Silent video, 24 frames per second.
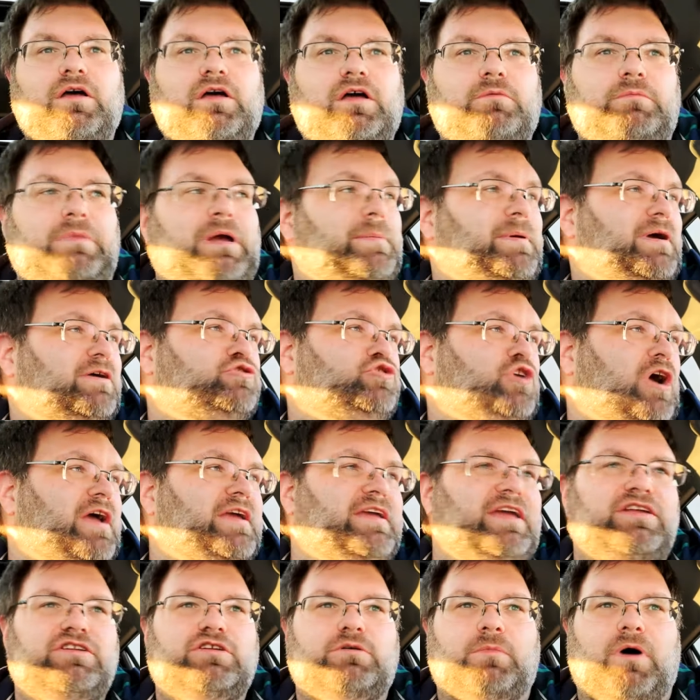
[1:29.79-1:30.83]
maybe I'll try
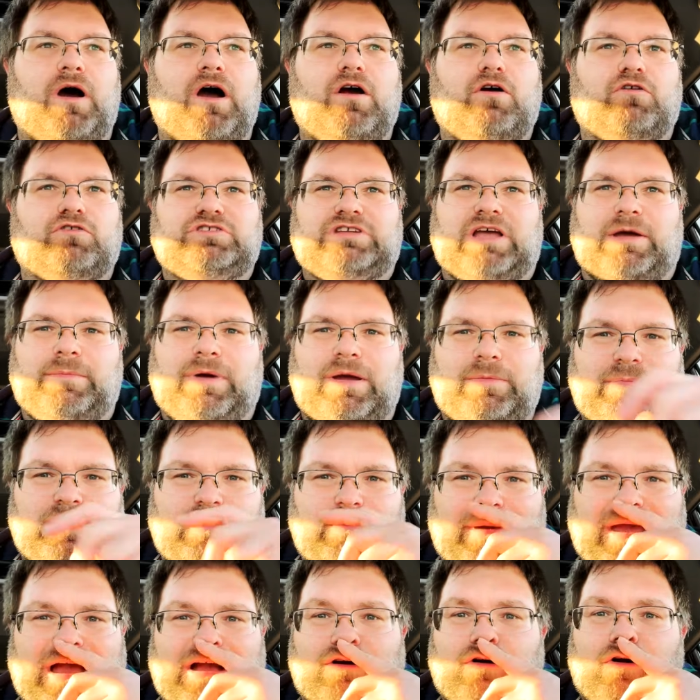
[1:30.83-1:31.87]
again tomorrow because I might be
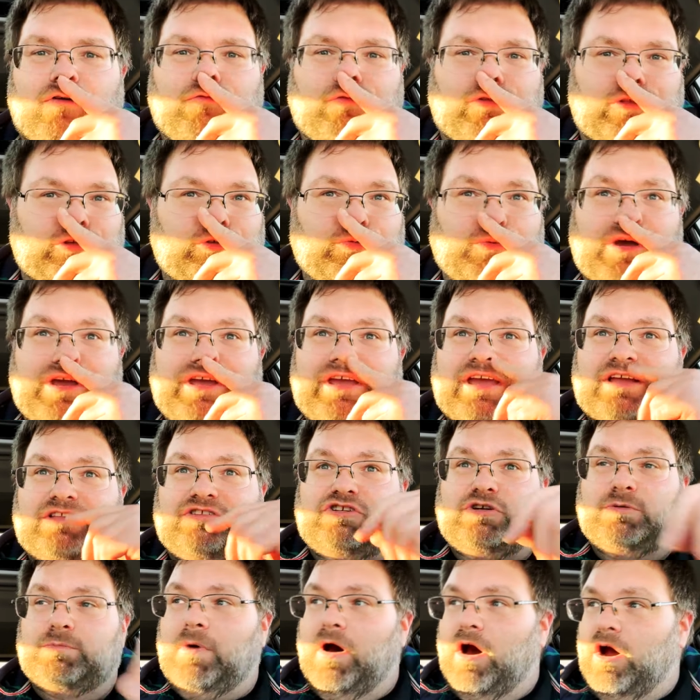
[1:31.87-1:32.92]
back over this way again
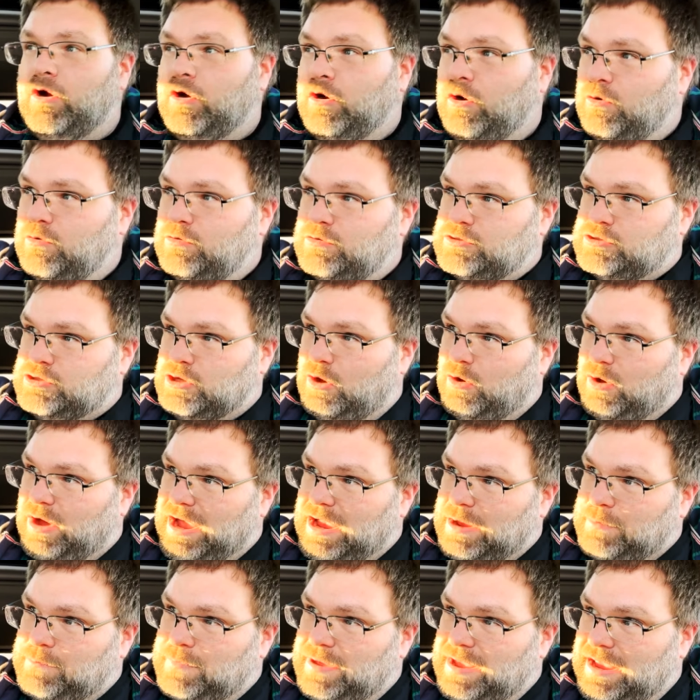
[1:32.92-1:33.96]
tomorrow. So
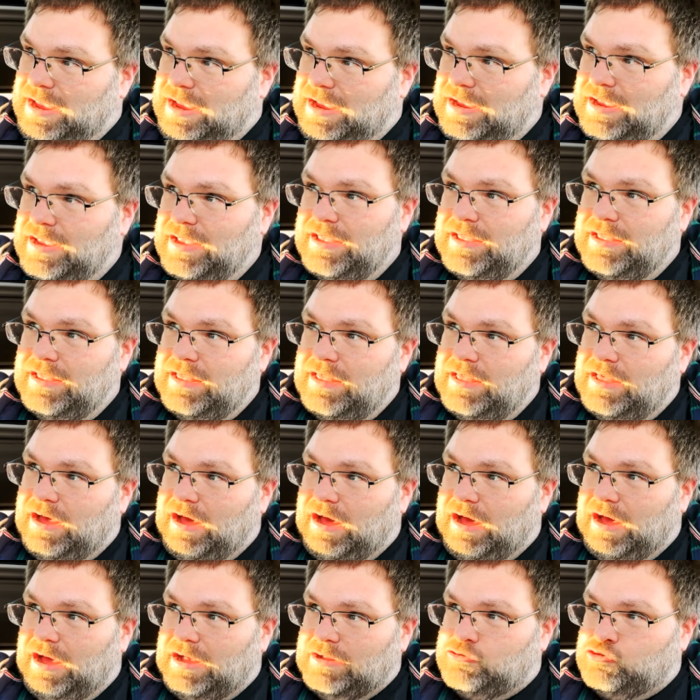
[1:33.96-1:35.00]
I may
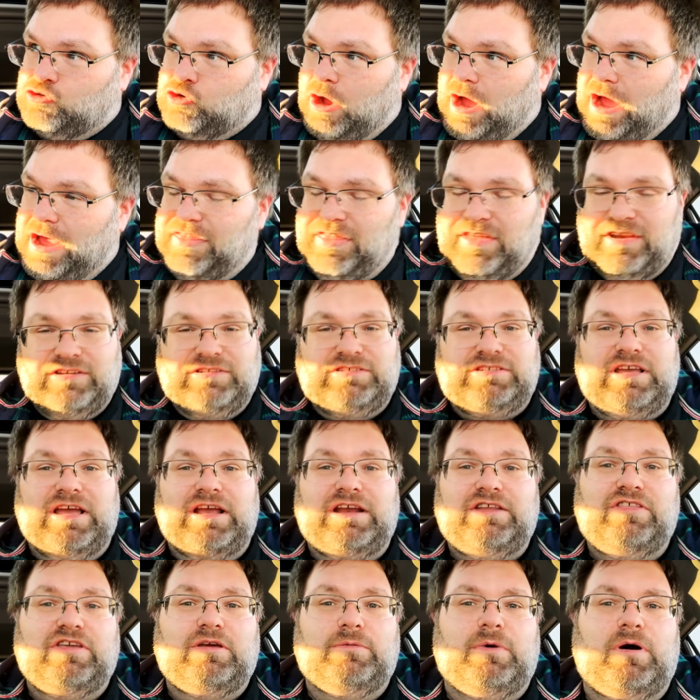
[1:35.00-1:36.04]
try. They didn't say
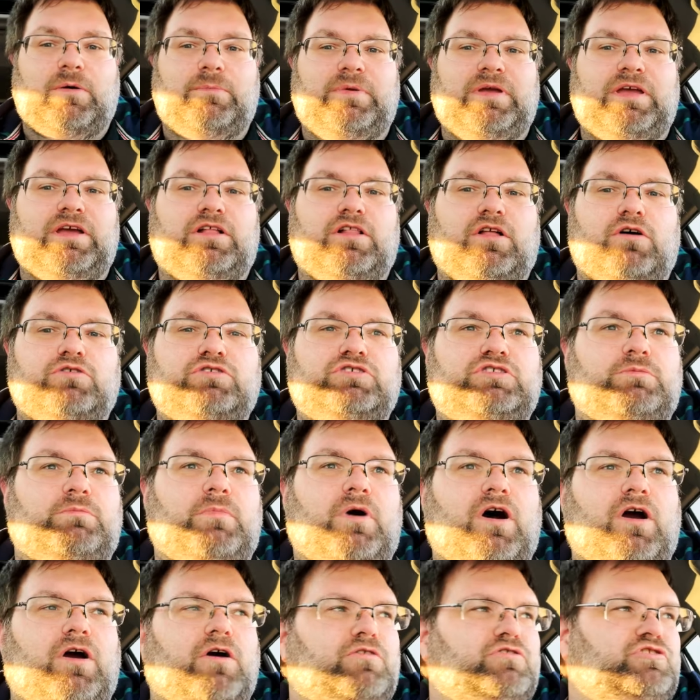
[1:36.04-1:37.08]
anything about being closed
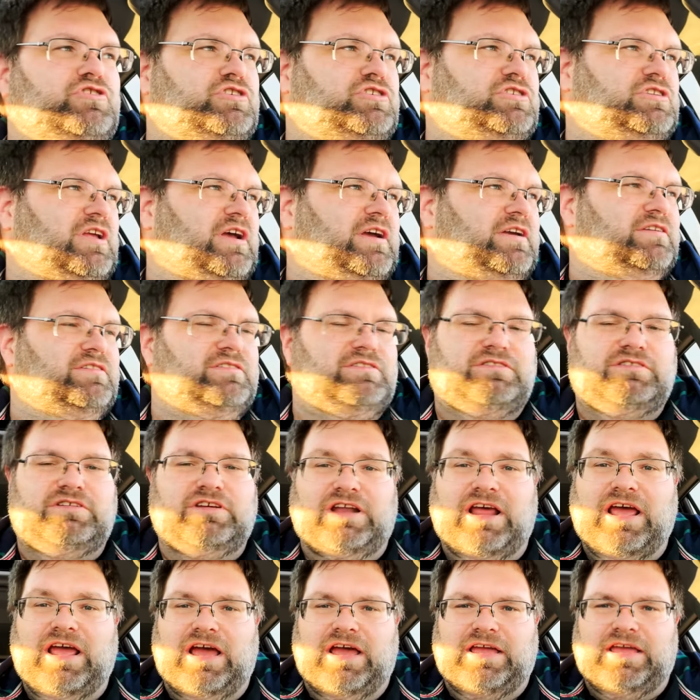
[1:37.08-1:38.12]
tomorrow, just like
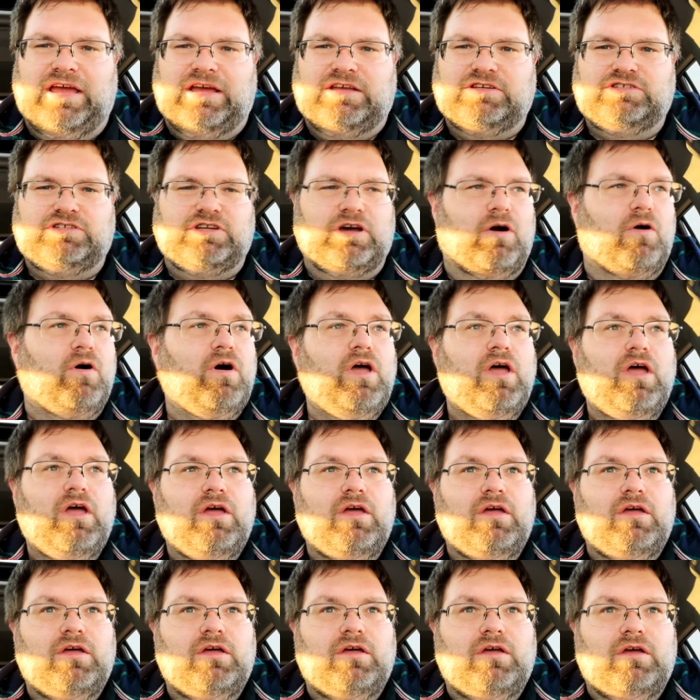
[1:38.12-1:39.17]
today, I guess. So
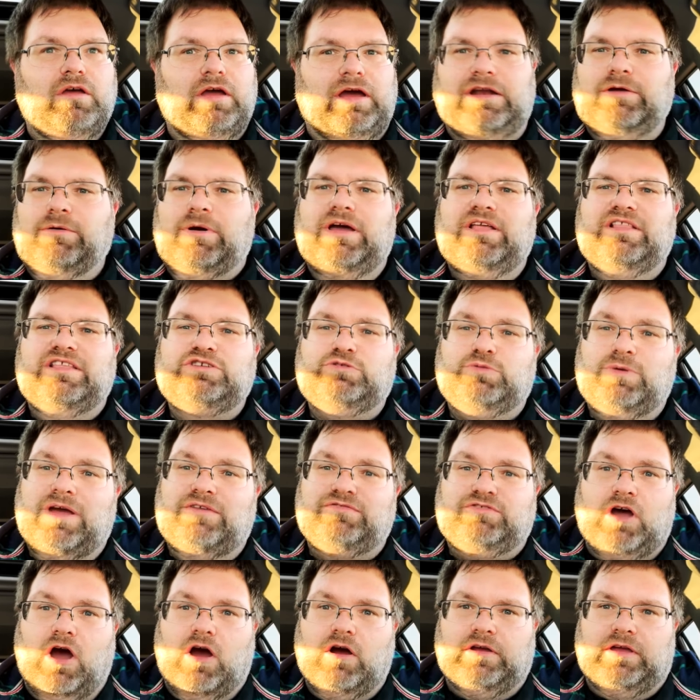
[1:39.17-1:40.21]
anyway, at least we have
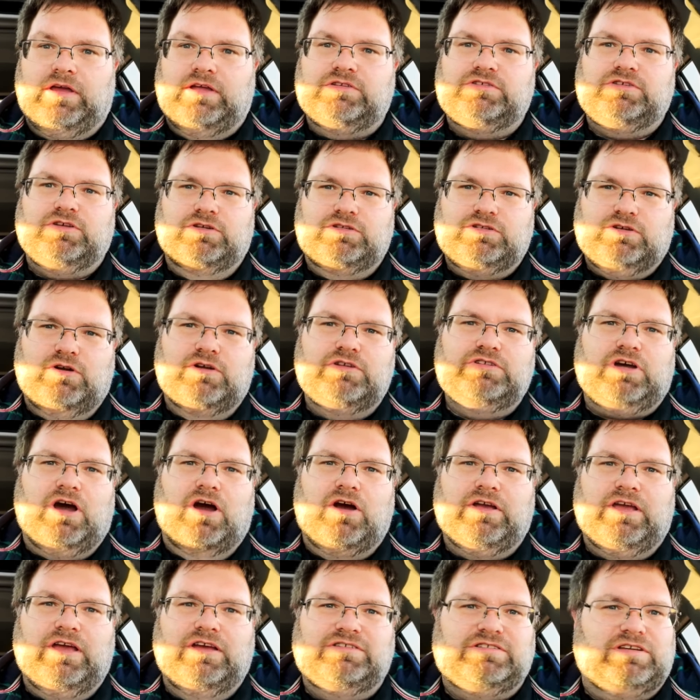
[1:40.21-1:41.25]
Target. So let's go to
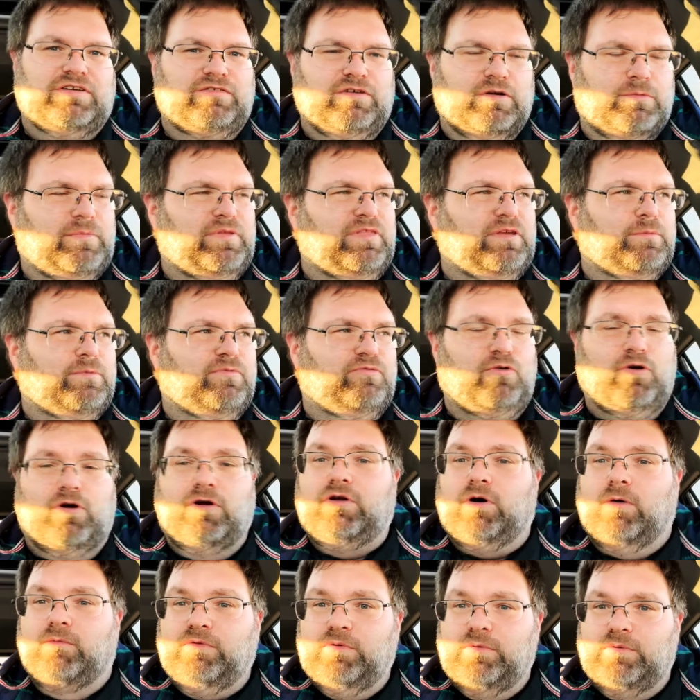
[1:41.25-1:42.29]
Target because I've never been there before, and
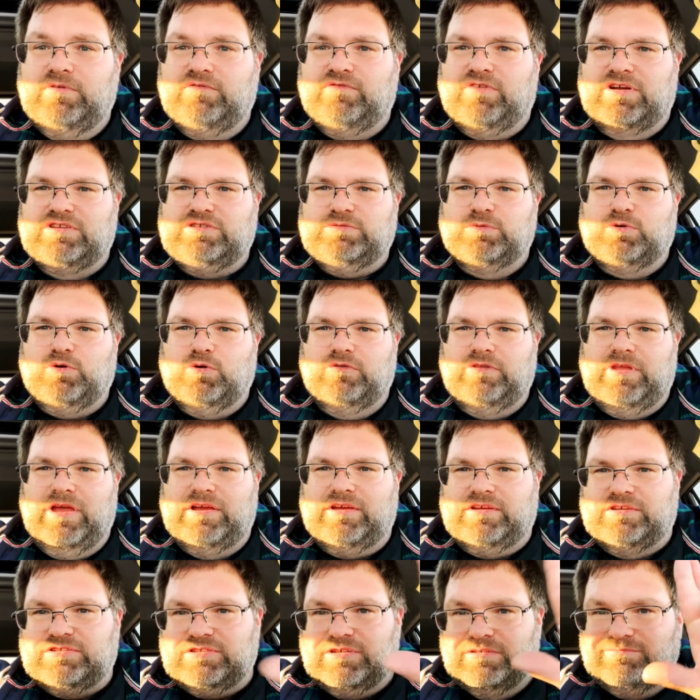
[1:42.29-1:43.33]
hopefully we can find some cool
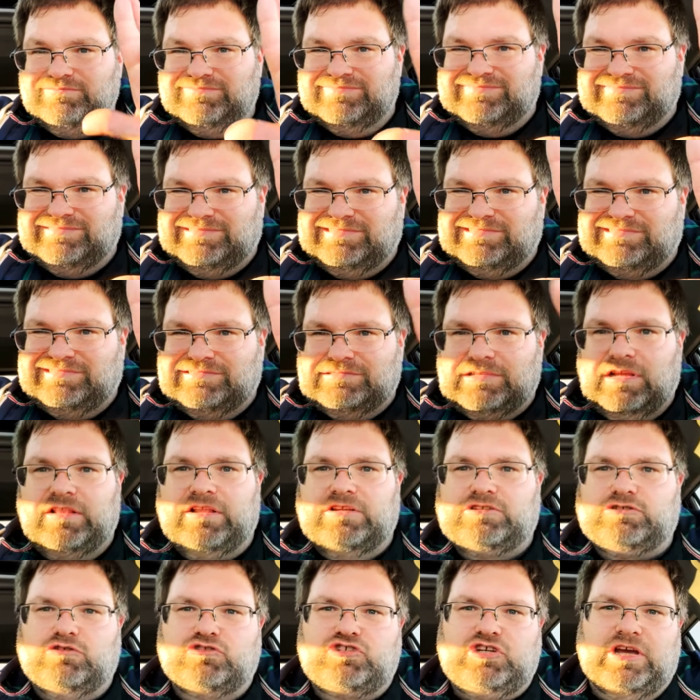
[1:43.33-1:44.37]
NECAs.
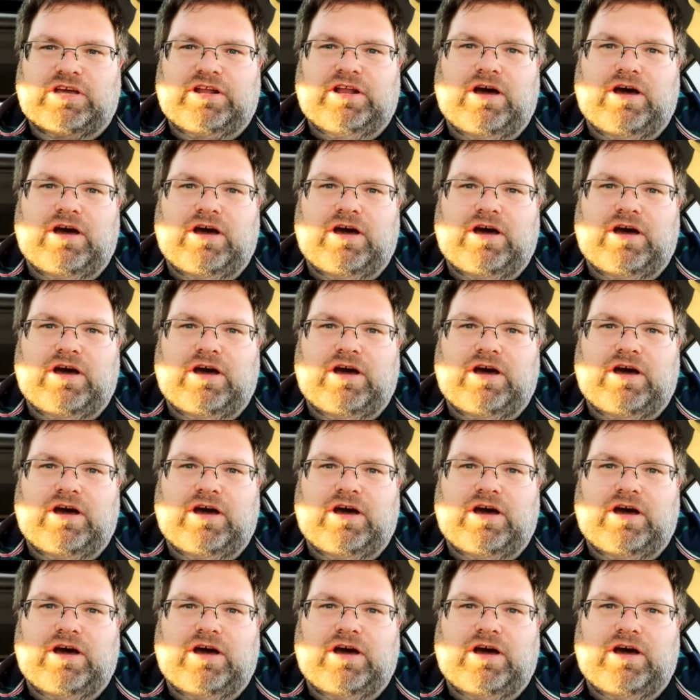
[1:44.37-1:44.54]
Let's go check it